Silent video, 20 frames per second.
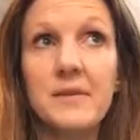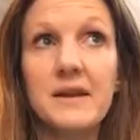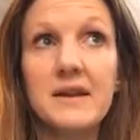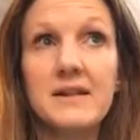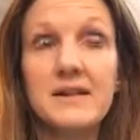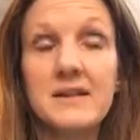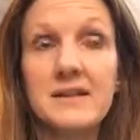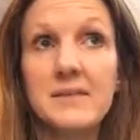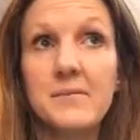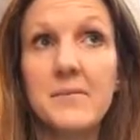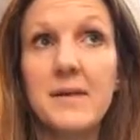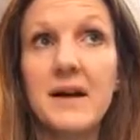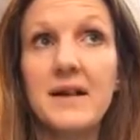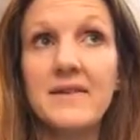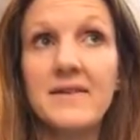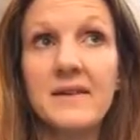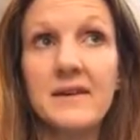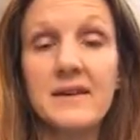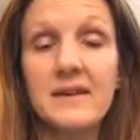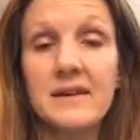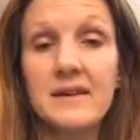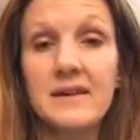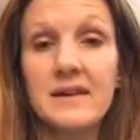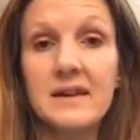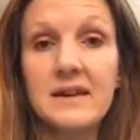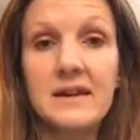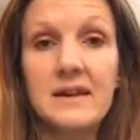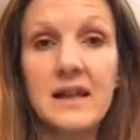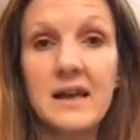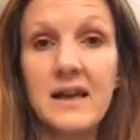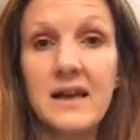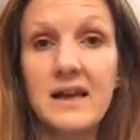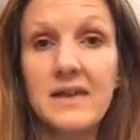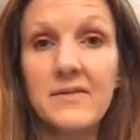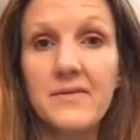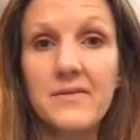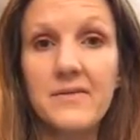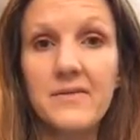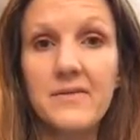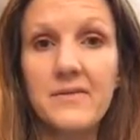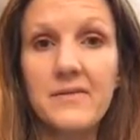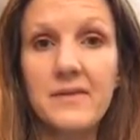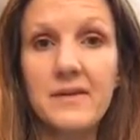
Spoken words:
It's the magic in life.